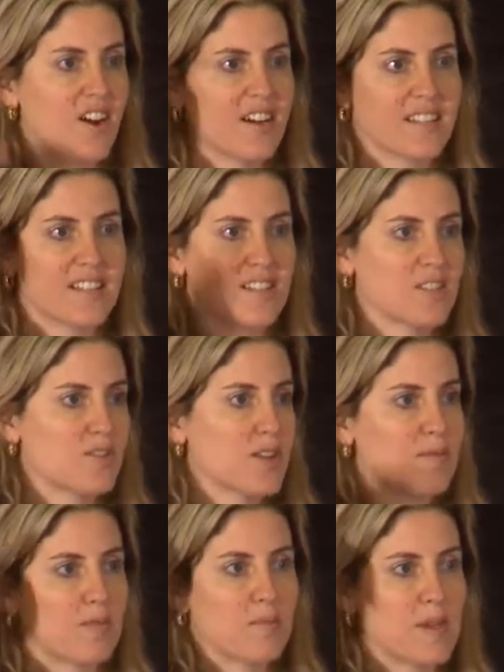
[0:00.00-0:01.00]
constant
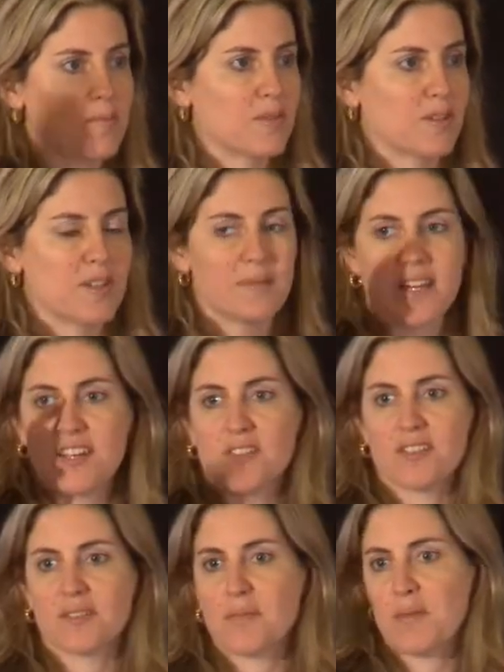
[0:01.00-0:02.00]
stream of people. You might
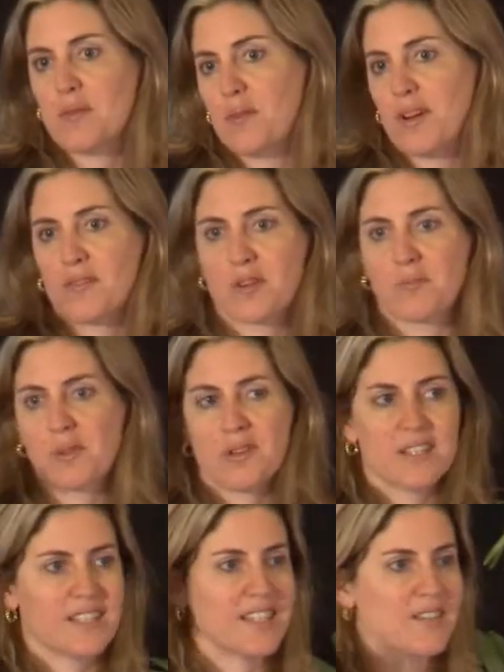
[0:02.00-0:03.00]
notice maybe one of your
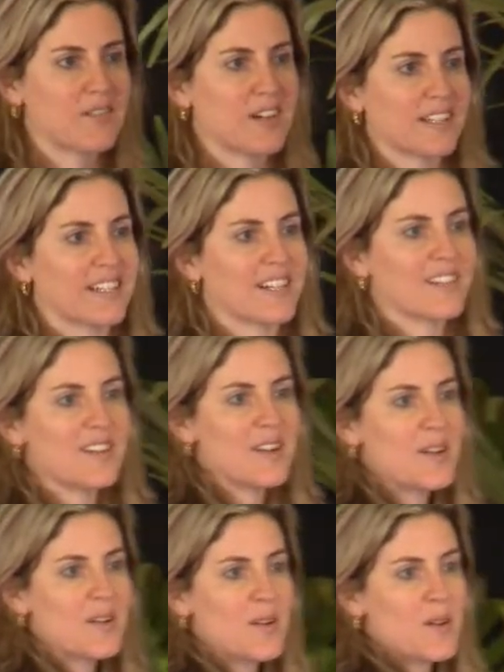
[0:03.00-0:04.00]
employees is even on there.
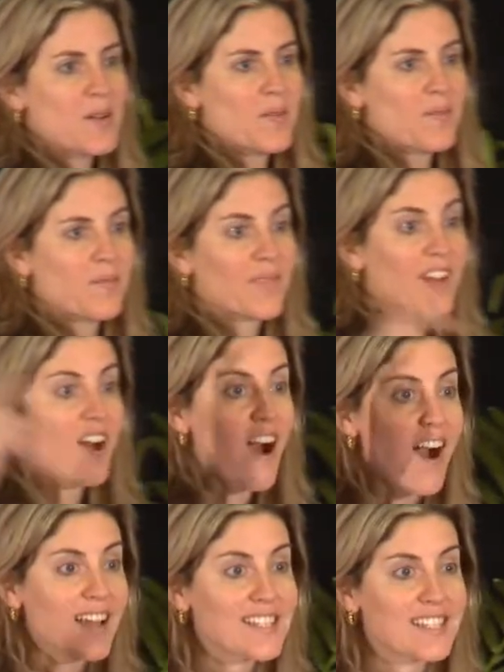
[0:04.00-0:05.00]

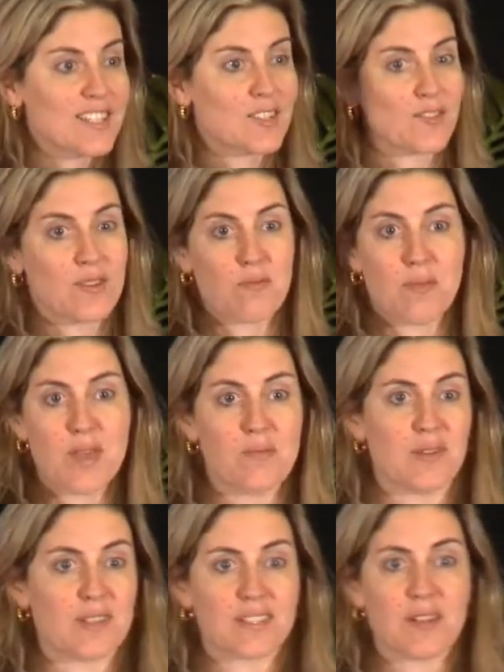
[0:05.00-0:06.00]
Constant stream of
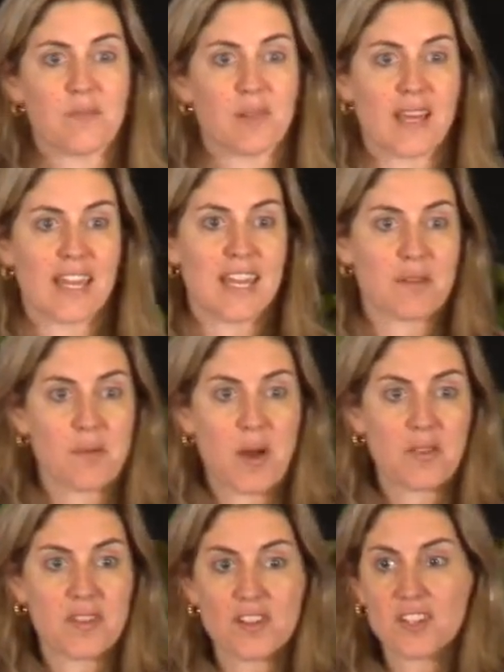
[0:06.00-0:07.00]
people just complaining
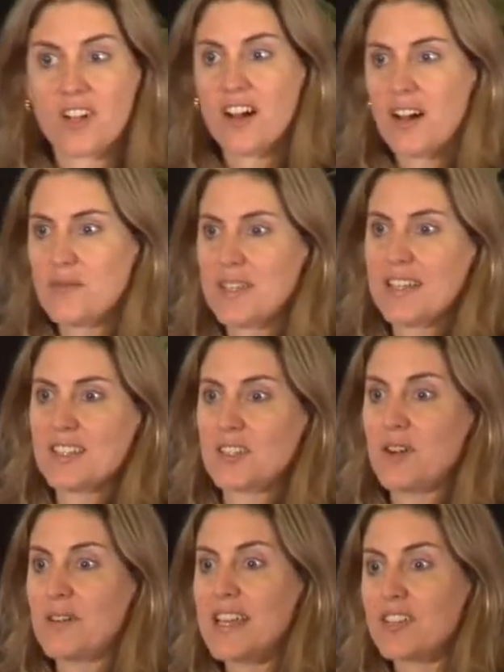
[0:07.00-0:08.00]
about their jobs. And it's
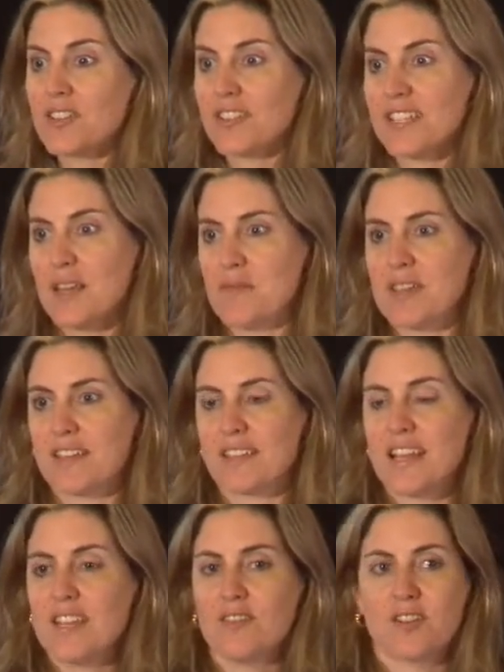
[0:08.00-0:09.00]
so interesting because
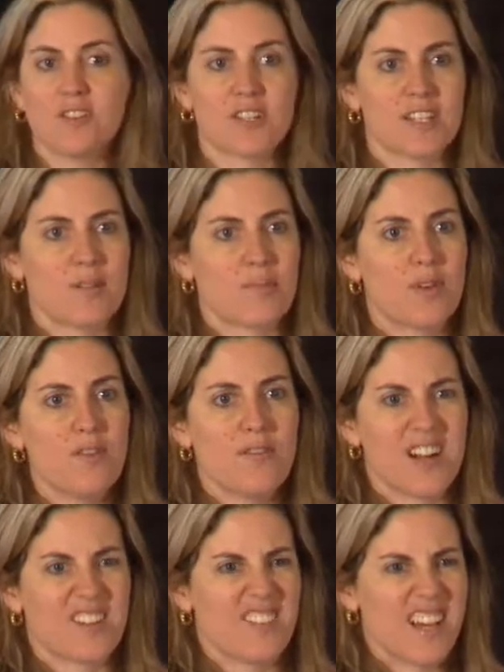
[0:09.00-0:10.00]
then you go to their profile
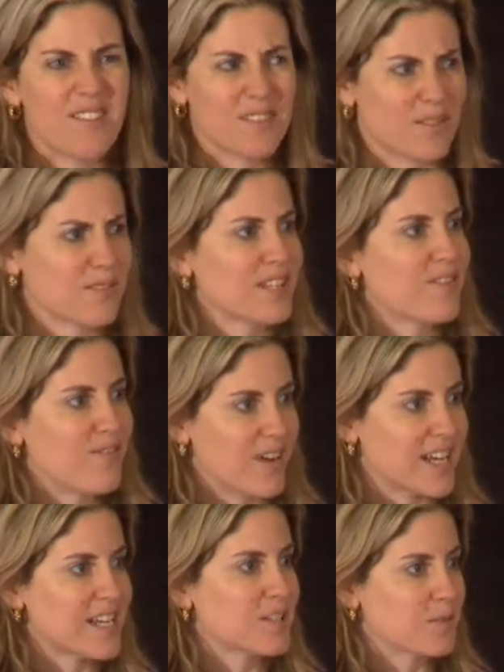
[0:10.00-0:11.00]
and go, that was a really
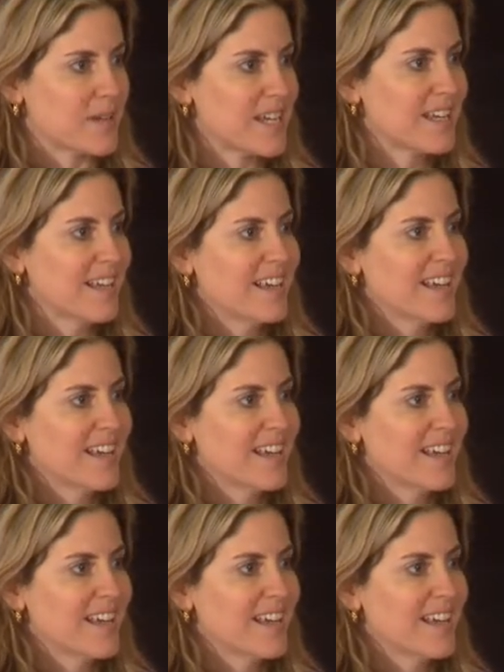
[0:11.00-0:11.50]
funny tweet.